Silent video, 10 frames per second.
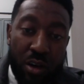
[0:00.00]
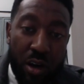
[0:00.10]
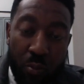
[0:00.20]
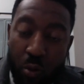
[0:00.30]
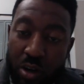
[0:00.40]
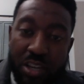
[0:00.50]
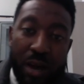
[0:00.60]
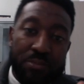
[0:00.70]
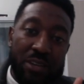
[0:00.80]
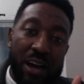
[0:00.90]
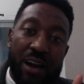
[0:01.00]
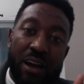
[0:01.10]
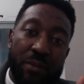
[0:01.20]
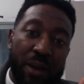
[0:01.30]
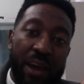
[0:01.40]
workshop
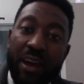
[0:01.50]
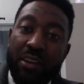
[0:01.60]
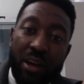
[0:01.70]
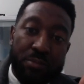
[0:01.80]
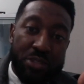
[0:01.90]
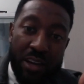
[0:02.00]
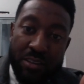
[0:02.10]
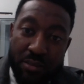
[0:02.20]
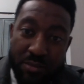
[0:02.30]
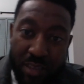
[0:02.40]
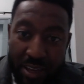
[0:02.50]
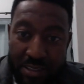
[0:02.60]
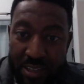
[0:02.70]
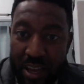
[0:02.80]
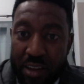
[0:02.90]
time and objectives and
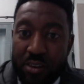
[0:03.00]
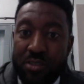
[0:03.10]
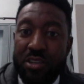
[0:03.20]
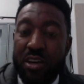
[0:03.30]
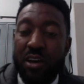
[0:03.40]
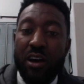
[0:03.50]
standards.